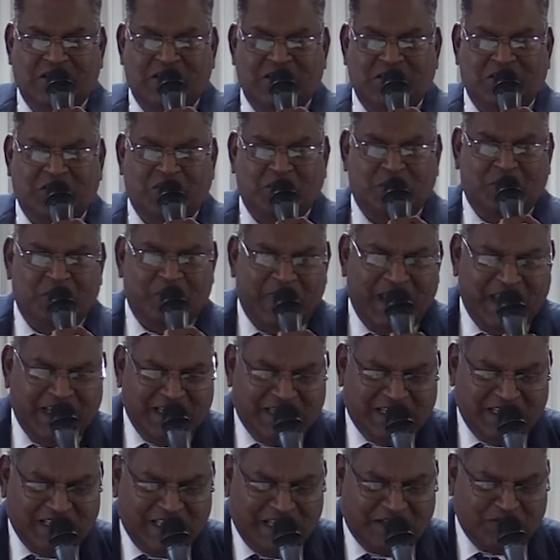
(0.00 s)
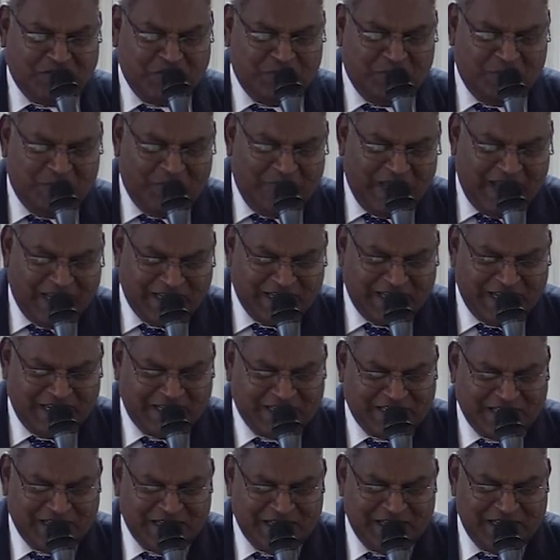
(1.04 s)
You made it, that you made
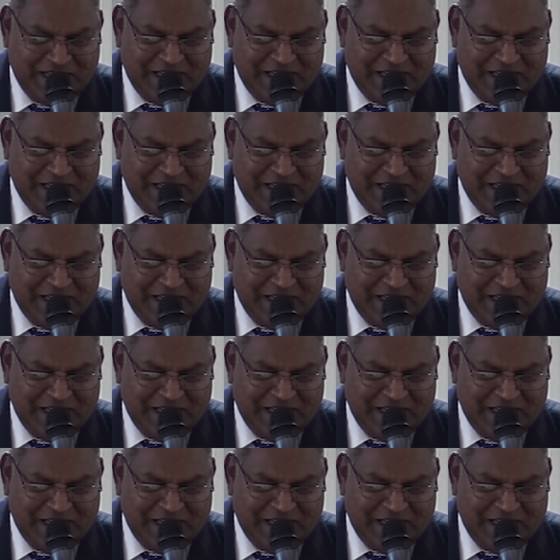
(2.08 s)
it.